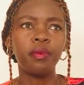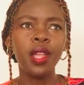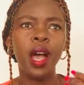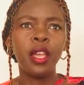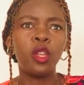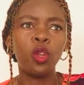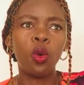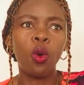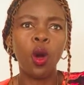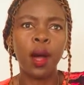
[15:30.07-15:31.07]
I
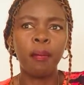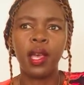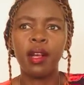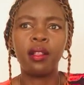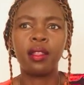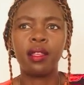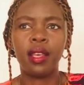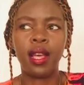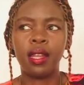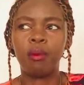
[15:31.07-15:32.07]
know I'm healthy
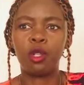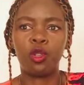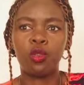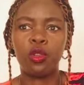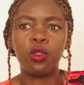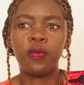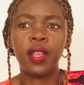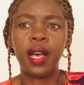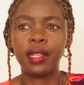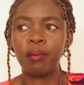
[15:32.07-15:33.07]
and I'm assured of
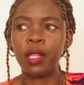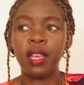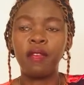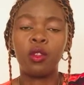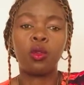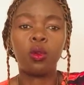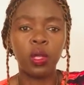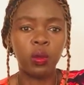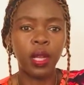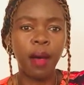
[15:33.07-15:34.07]
that. I mean, I even don't know
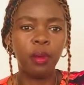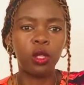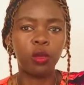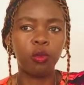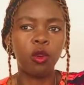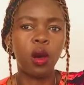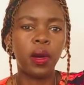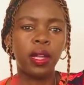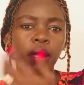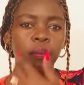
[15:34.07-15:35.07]
what will happen tomorrow. How
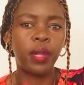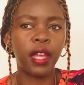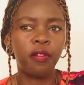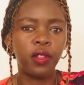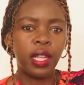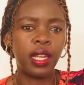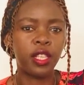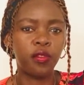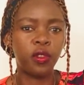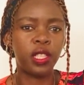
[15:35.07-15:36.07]
can I plan for the
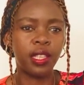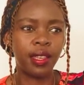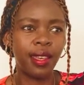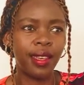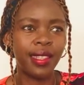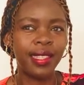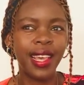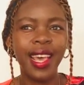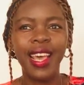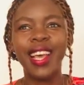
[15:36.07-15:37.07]
next 40 years?
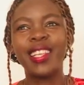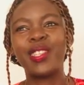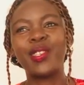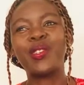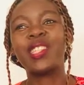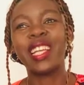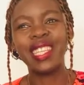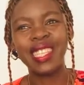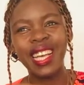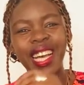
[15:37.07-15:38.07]
So that
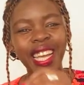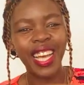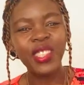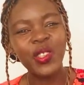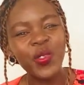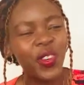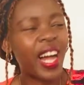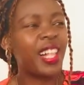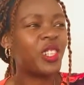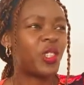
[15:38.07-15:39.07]
is the clash of
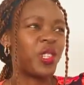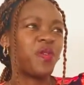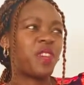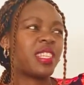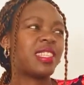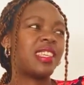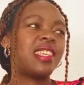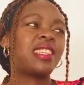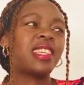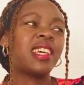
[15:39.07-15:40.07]
culture differences.